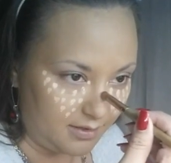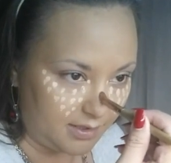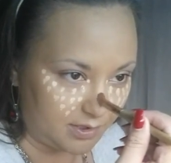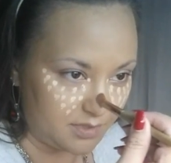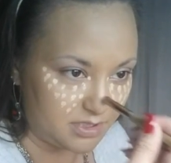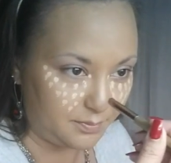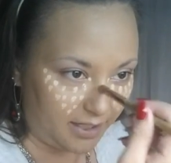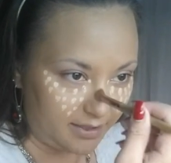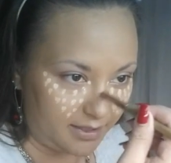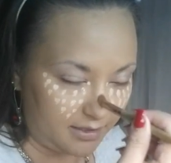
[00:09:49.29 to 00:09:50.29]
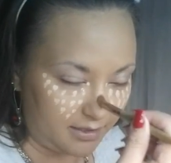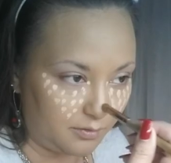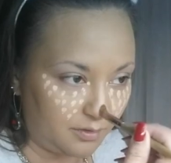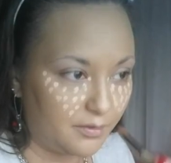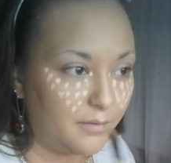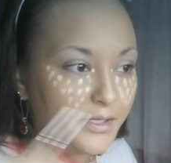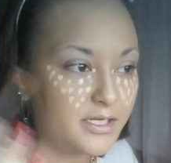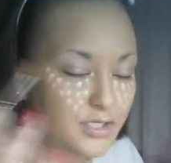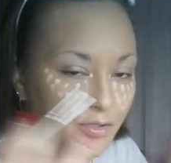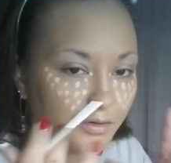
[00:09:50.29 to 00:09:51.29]
So I'm just patting. You don't want to rub
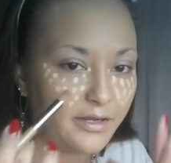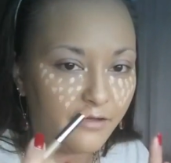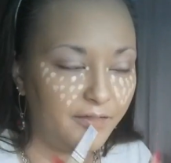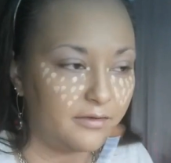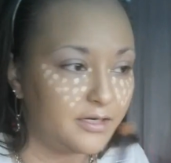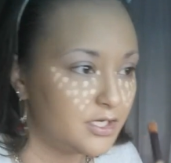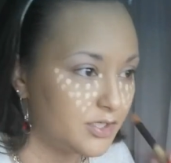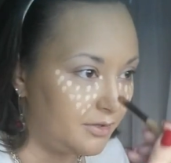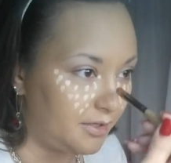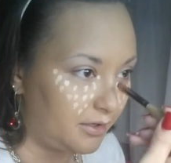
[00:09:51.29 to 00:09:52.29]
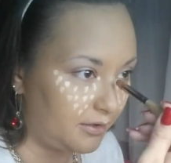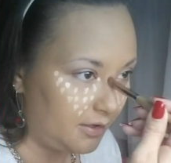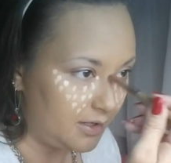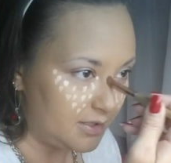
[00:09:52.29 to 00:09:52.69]
because you already have foundation there.